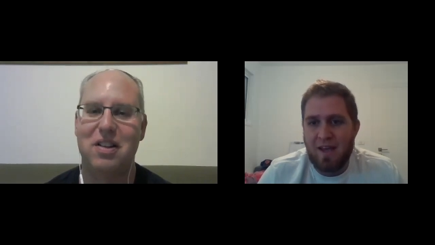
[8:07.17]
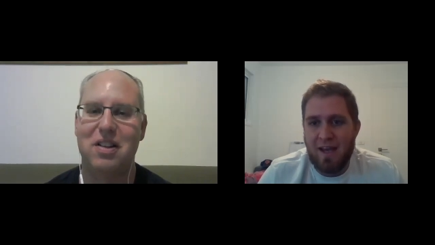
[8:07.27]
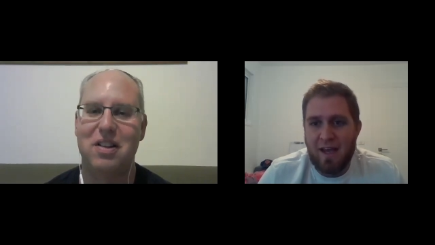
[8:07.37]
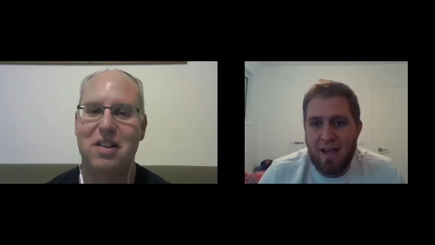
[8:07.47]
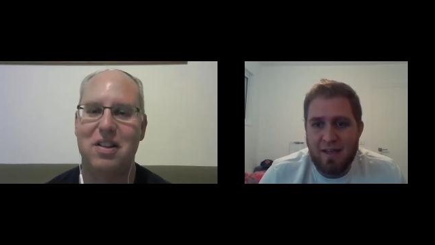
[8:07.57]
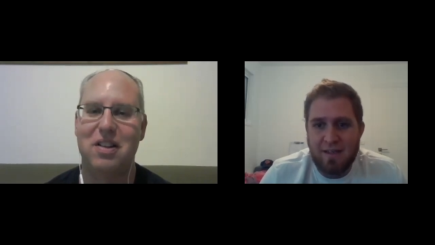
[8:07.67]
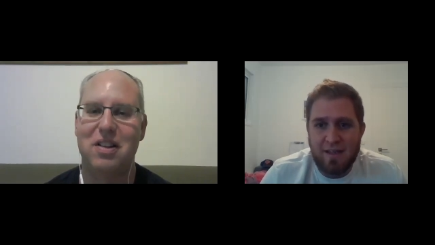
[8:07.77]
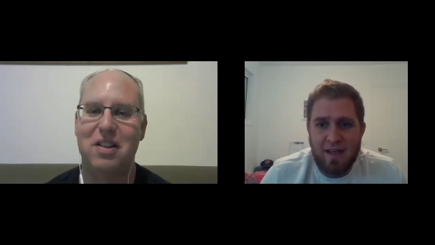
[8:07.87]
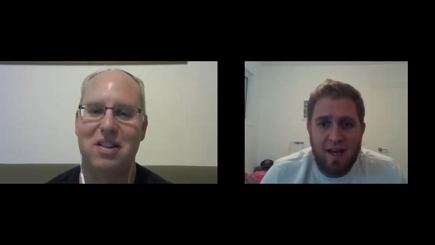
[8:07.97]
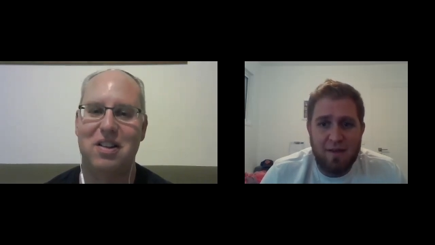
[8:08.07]

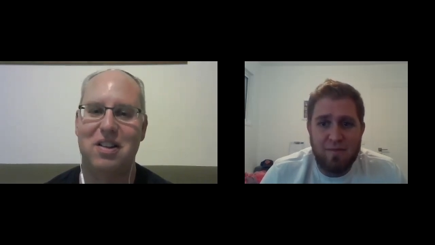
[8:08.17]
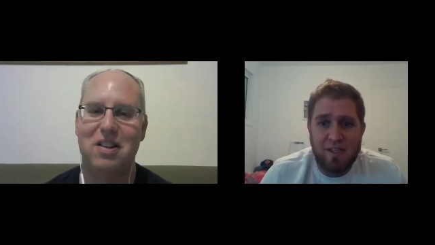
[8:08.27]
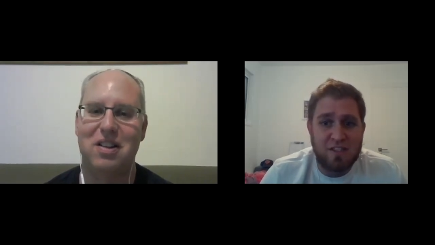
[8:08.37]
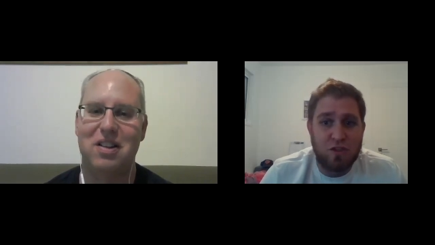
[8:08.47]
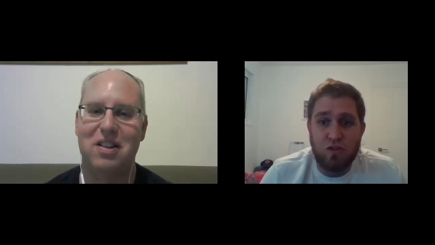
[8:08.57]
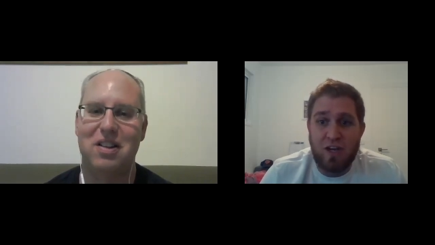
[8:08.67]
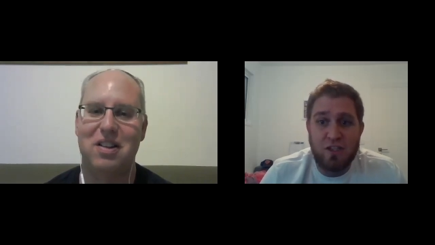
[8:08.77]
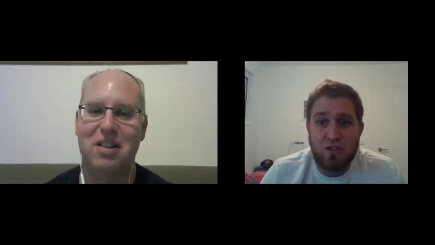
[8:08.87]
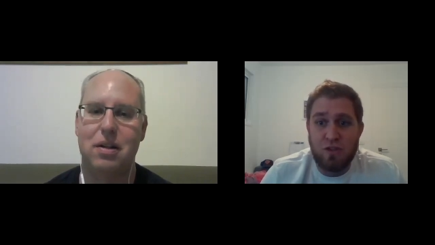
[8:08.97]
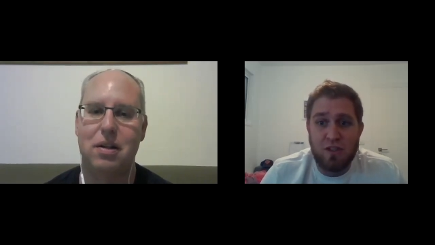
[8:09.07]
Speaker 1: And I mean, he's a
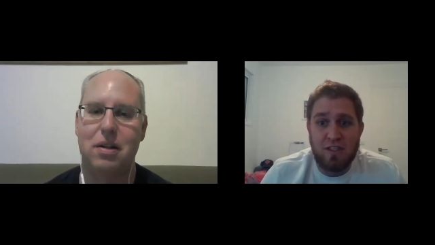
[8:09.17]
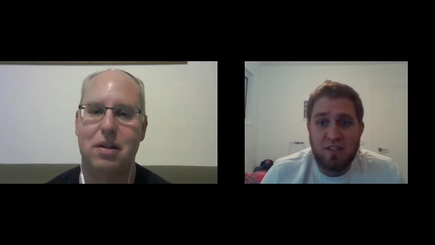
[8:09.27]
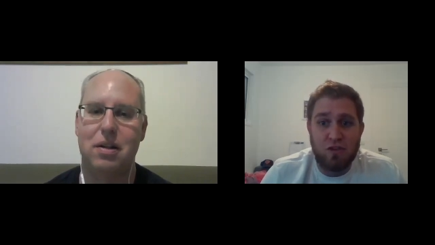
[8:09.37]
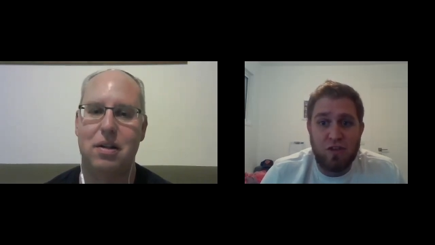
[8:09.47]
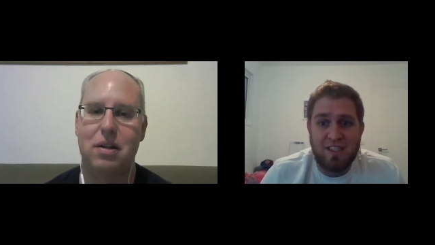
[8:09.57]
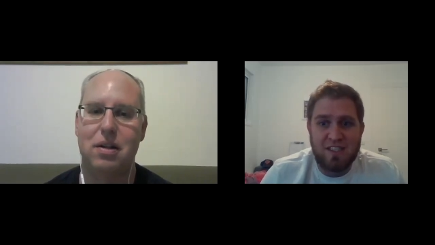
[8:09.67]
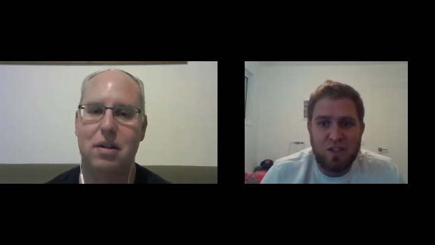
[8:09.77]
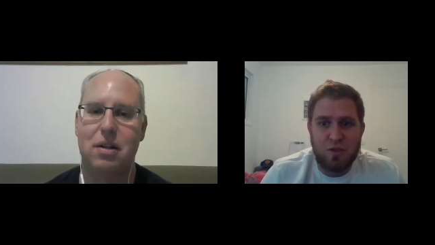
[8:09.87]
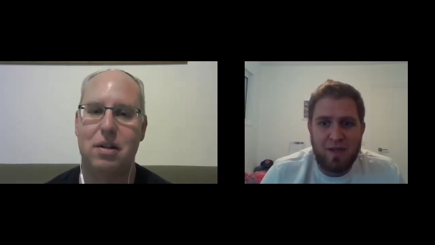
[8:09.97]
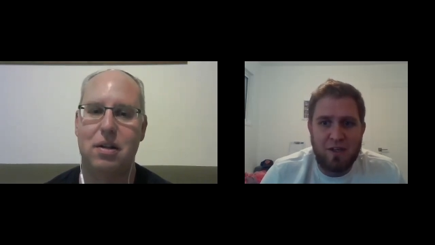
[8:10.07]
great shooter. He's a great
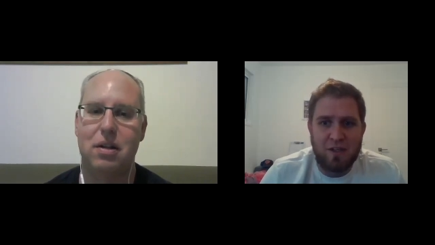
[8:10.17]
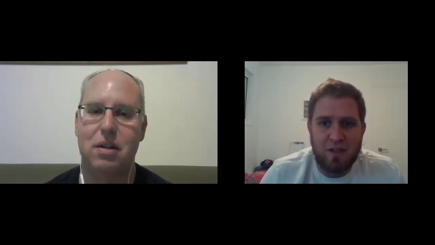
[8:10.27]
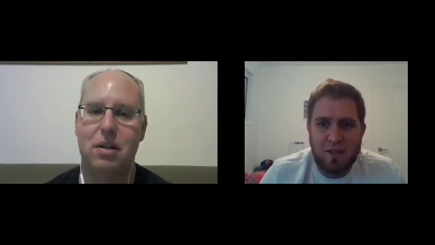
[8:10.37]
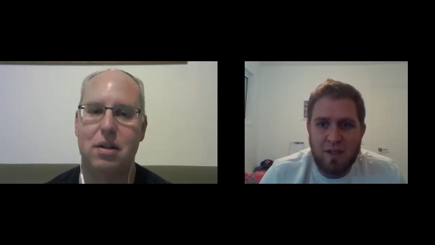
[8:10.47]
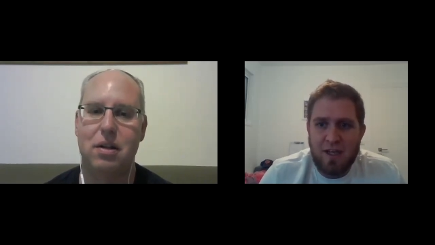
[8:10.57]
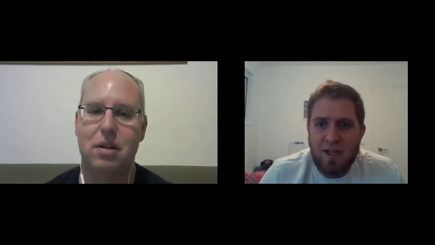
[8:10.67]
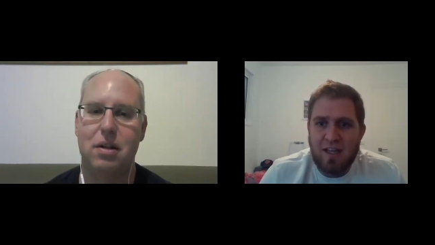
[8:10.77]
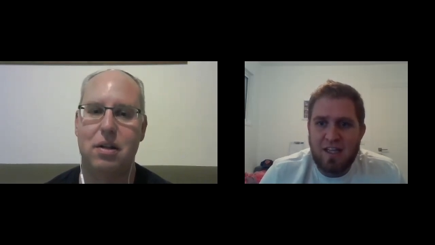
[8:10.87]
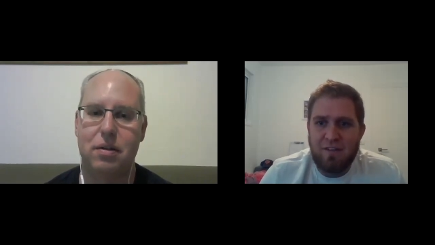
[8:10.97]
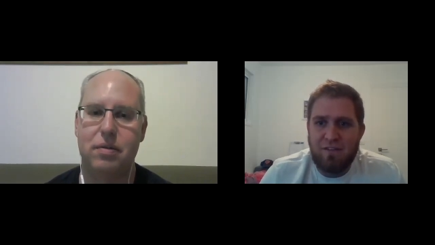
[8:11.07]
decision maker.
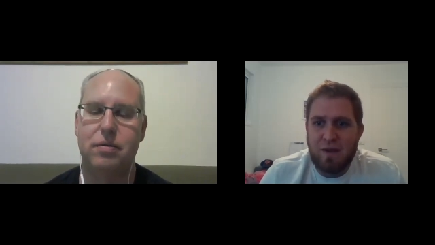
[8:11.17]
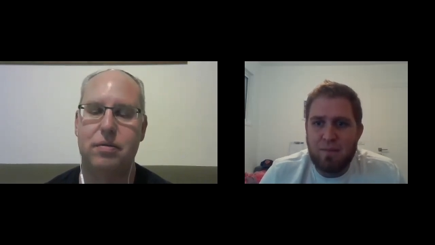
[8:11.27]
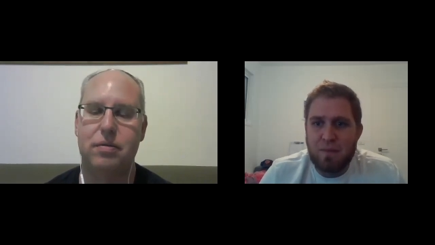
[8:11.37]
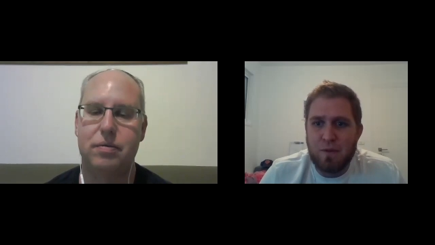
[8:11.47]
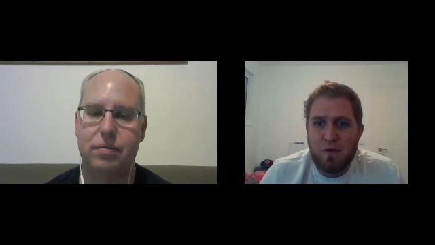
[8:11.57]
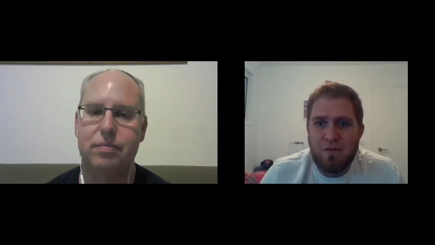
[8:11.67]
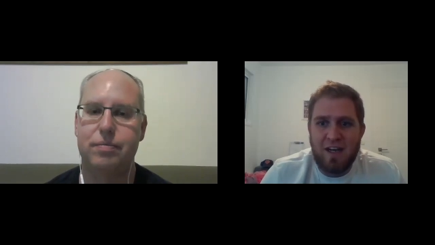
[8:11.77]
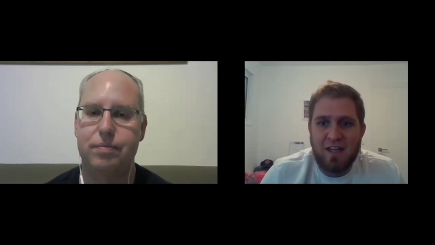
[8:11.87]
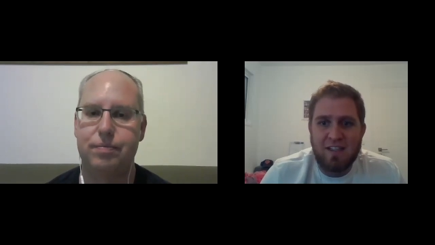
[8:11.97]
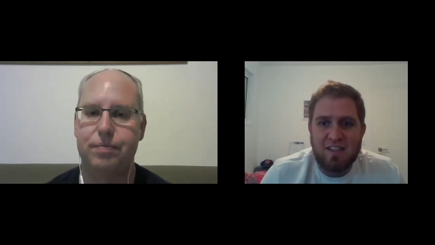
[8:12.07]
I think if he can prove
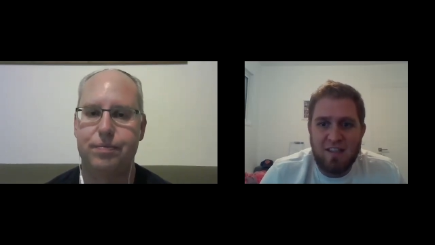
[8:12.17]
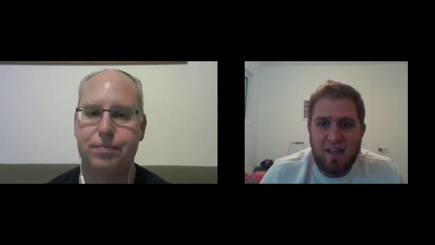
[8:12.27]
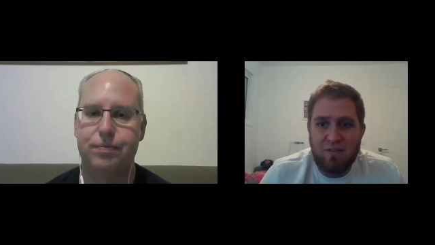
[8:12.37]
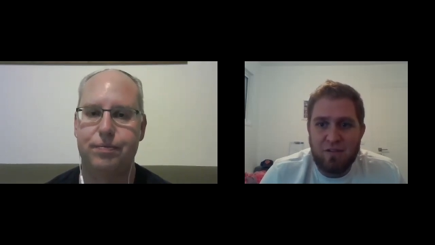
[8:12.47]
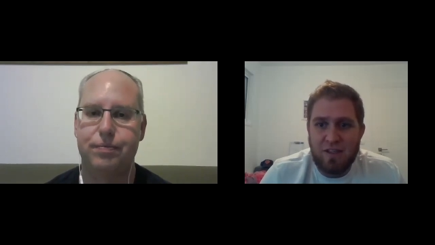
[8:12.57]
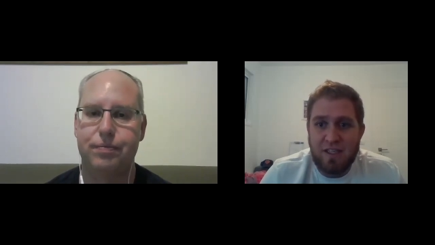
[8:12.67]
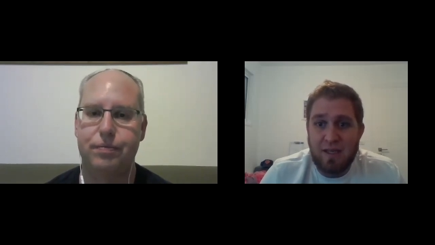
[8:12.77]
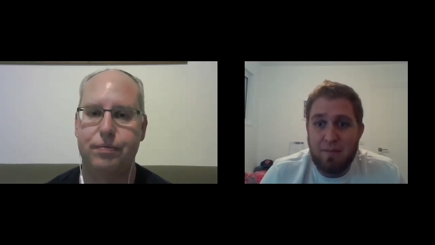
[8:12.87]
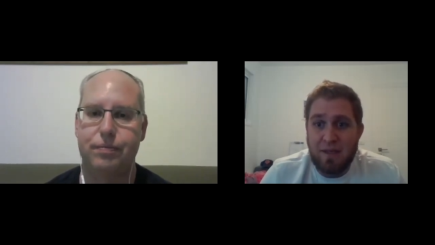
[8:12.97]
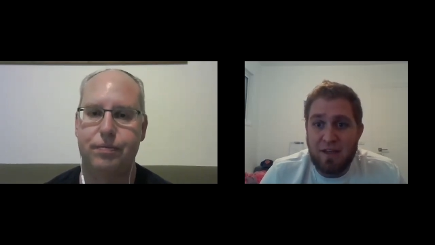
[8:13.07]
that at this level
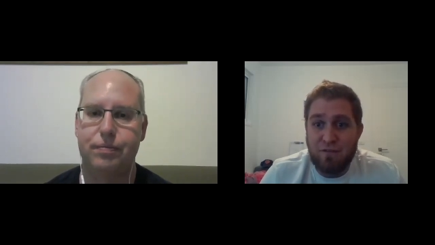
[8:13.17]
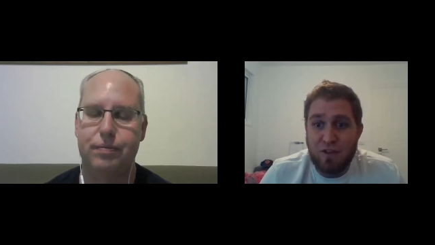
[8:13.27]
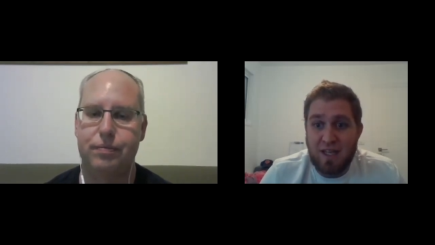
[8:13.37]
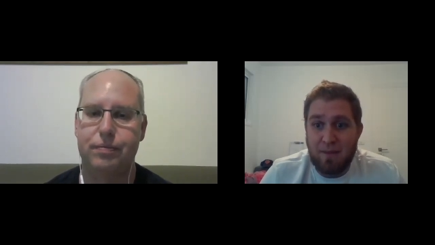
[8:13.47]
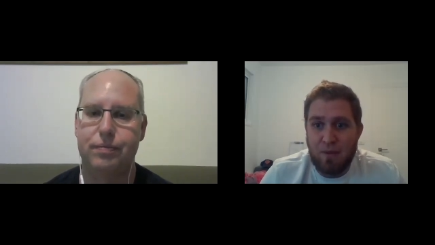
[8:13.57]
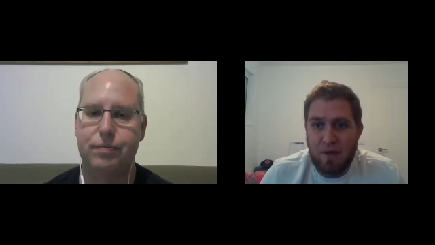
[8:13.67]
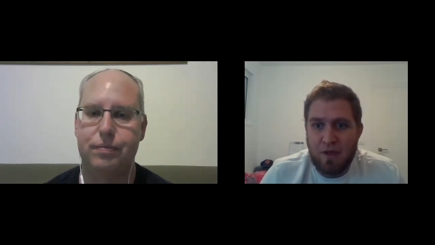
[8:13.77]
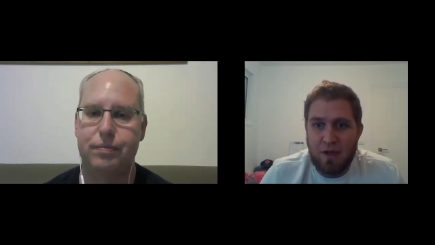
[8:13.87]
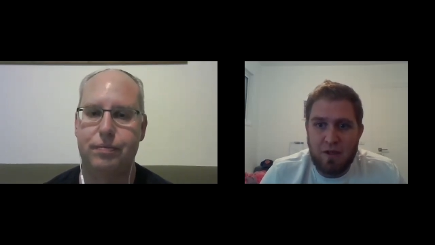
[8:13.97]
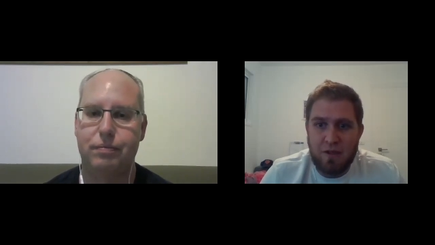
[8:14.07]
he can be a full-time
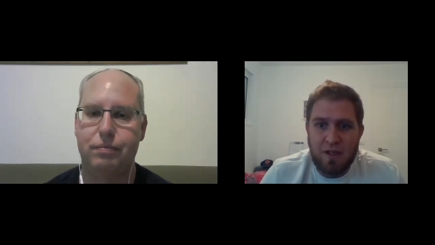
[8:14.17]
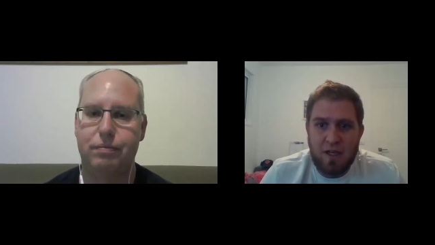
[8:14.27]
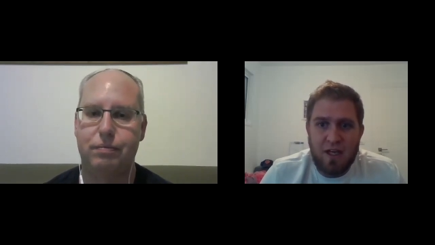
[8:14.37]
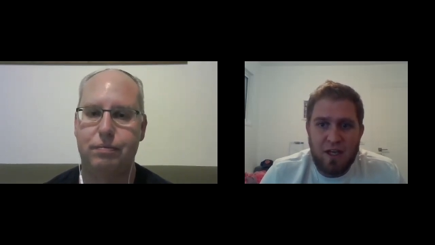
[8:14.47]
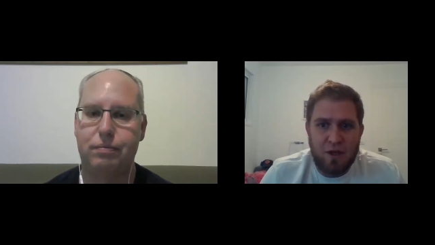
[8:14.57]
point guard,